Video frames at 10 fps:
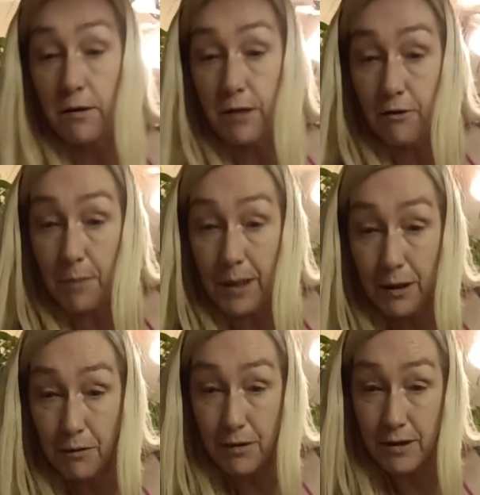everybody
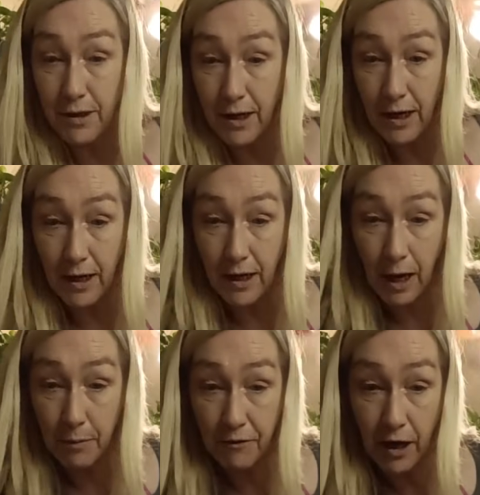doing today?
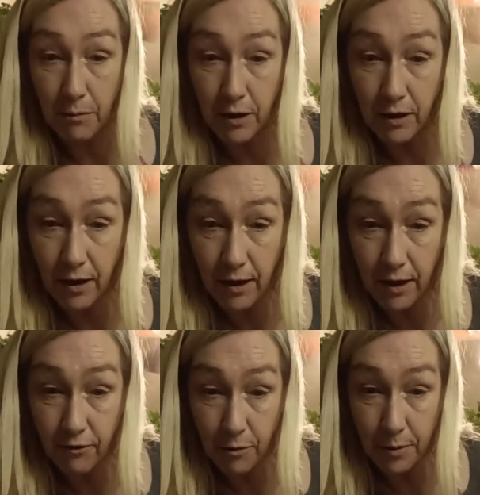Happy Family Day,
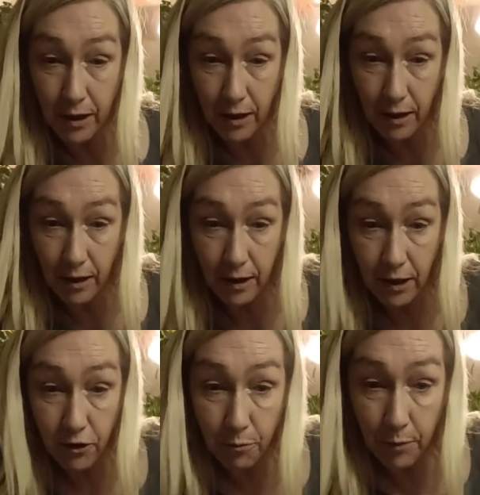everybody.
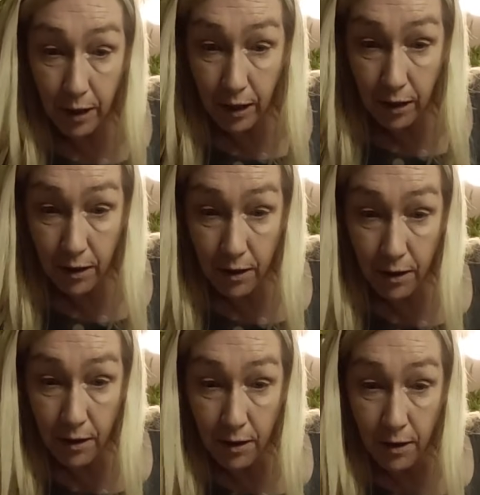Can you make
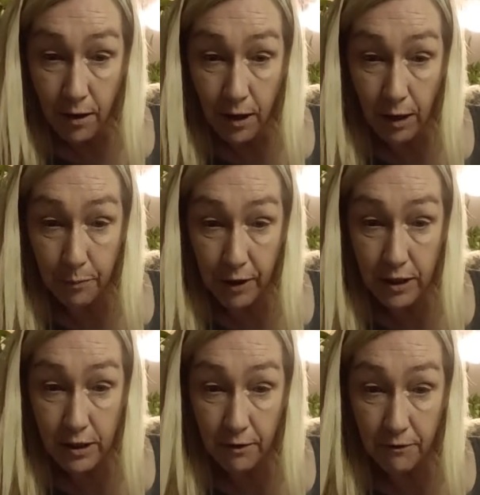a
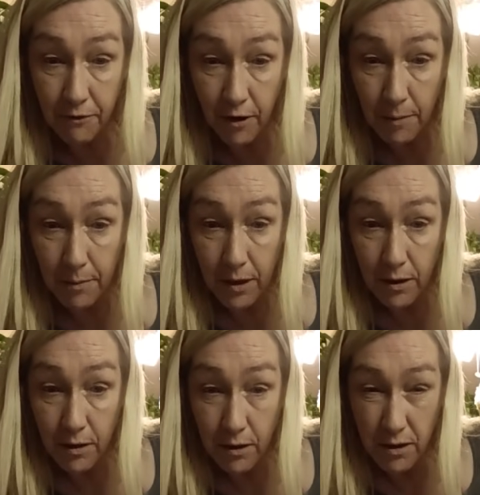pizza from
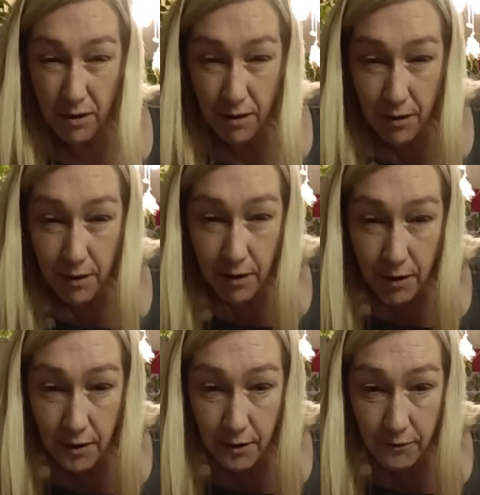
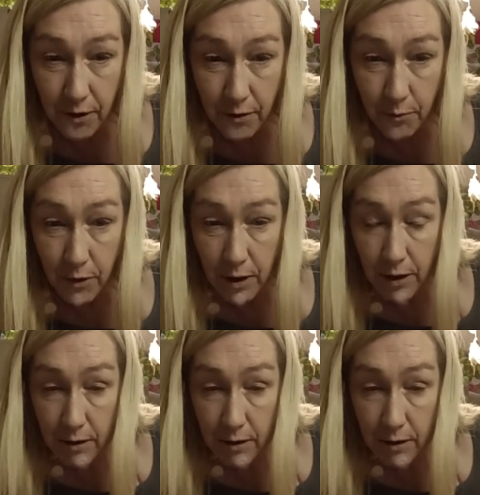what?